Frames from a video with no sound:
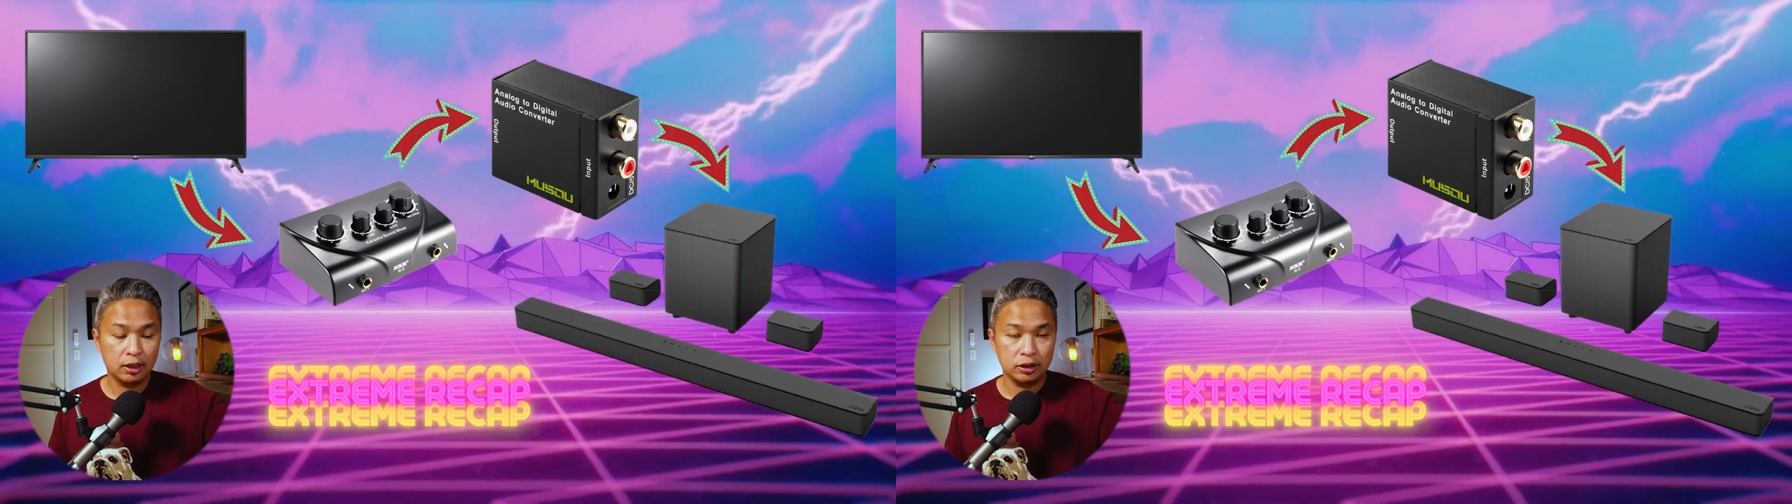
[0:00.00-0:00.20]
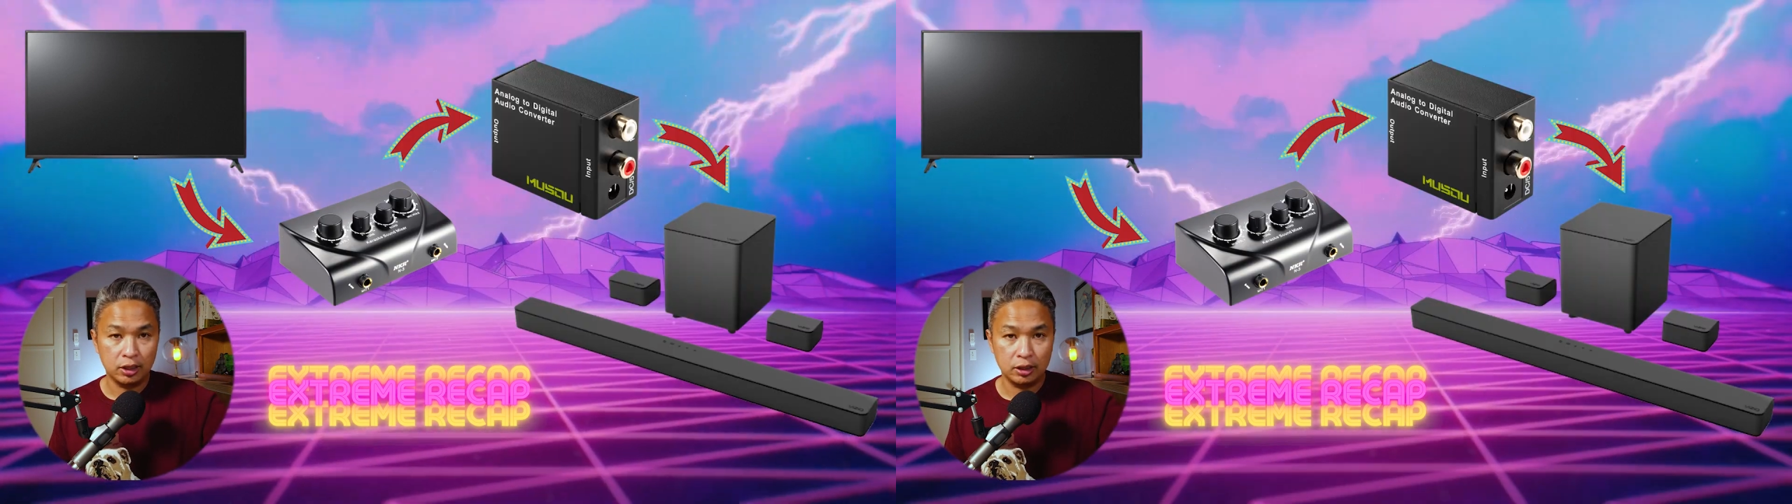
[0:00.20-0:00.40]

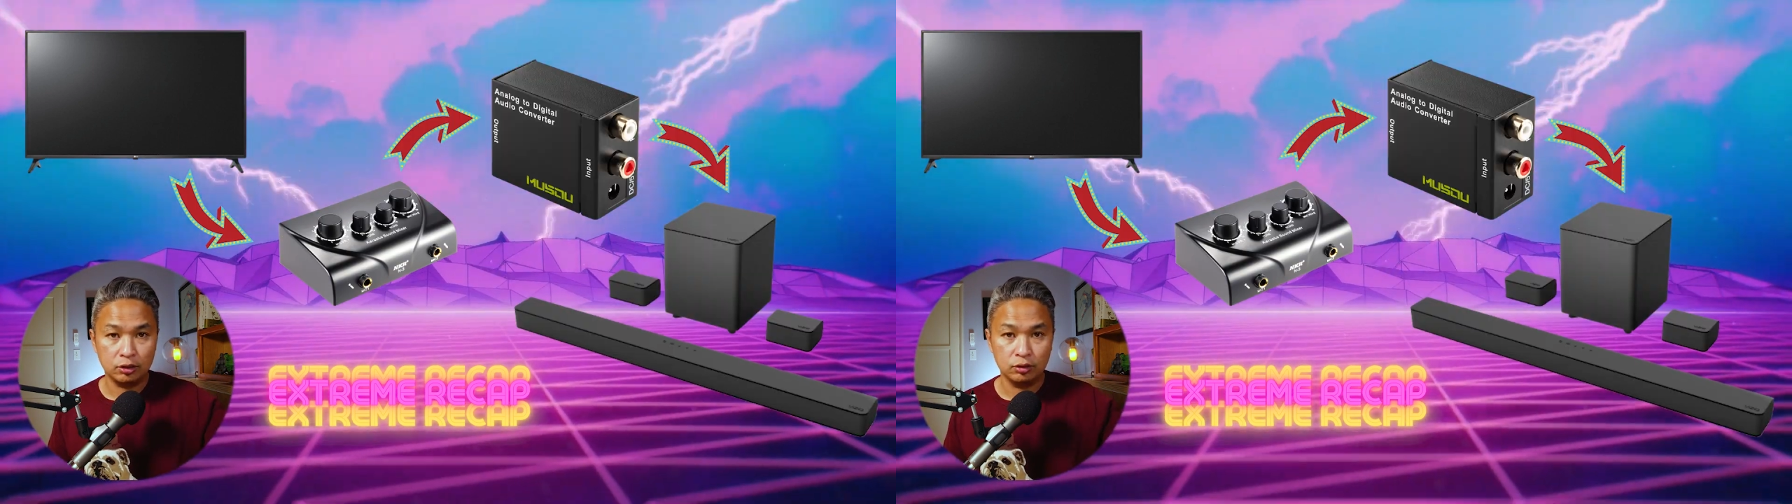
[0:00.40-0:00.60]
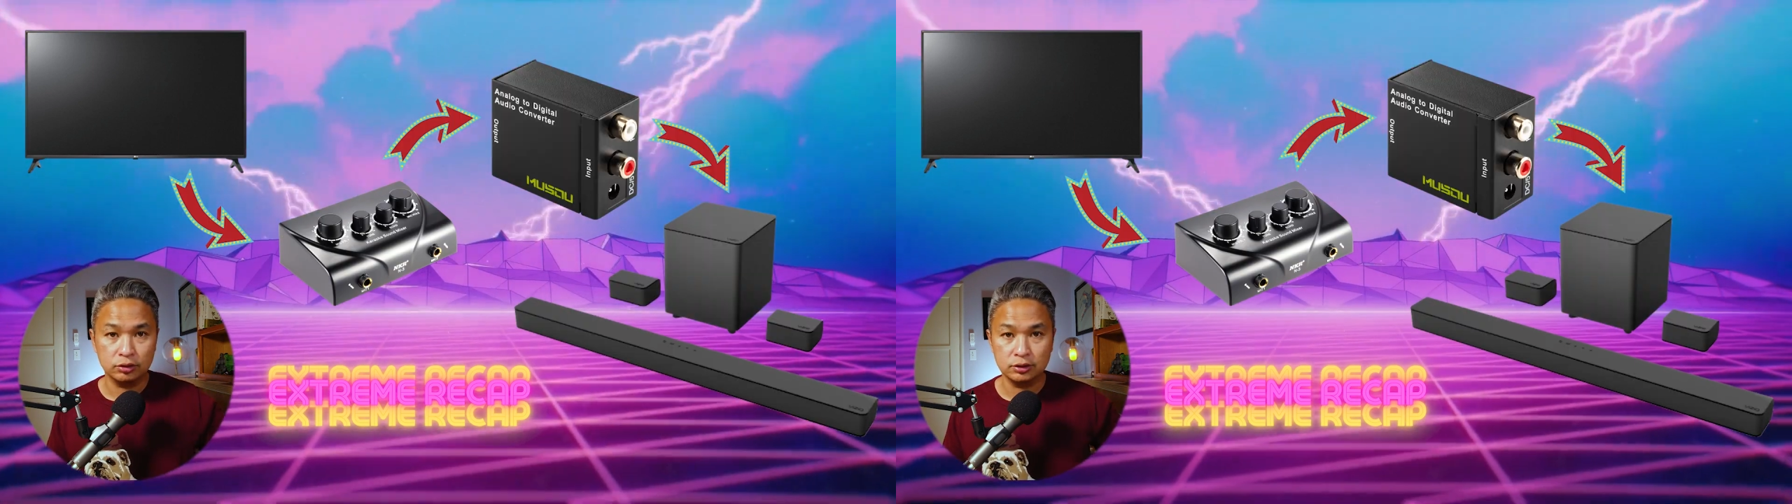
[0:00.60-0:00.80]
and
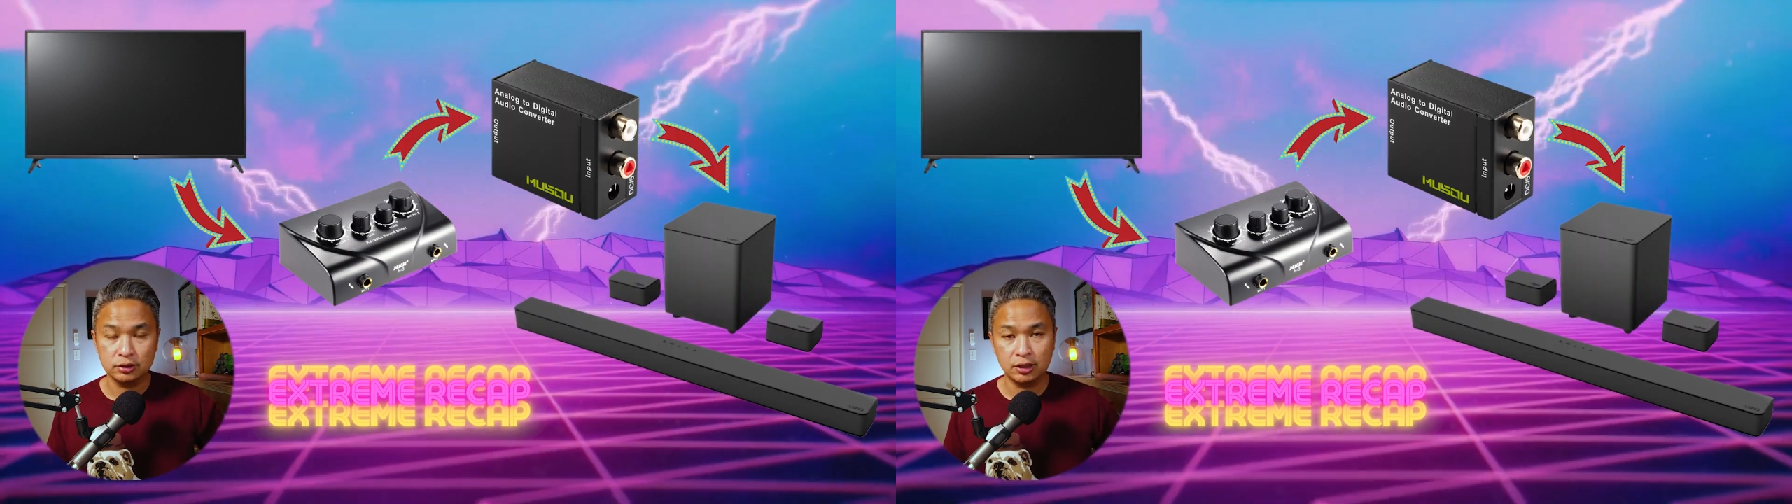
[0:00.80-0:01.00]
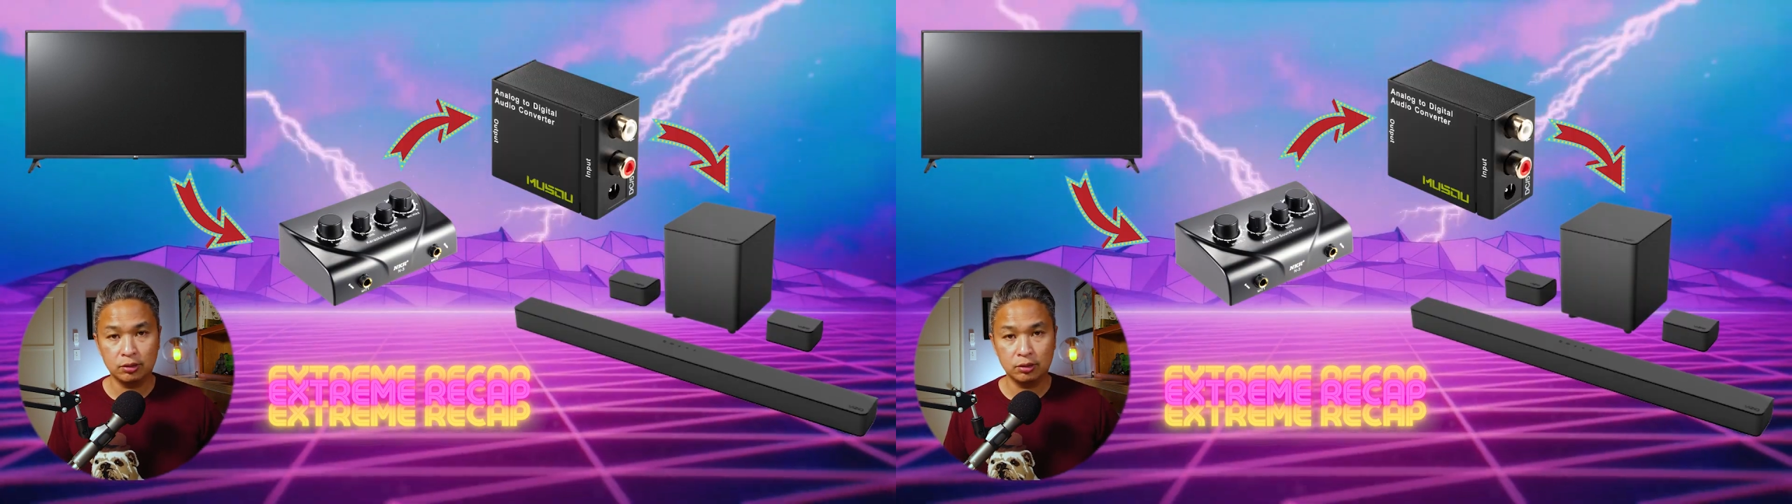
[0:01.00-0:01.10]
then go to the